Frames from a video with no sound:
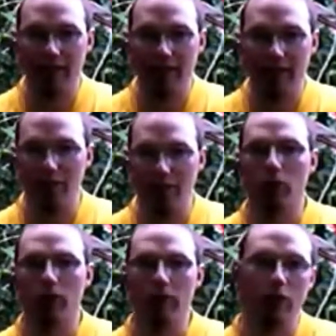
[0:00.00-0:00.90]
so they're more
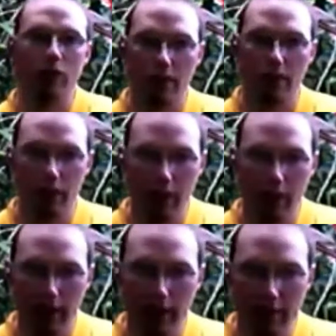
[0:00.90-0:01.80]
destructive to it
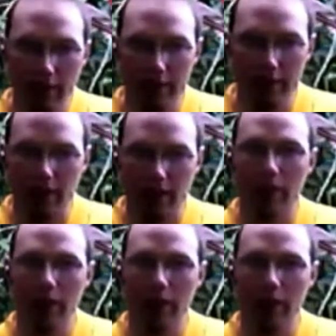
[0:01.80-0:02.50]
than insects, which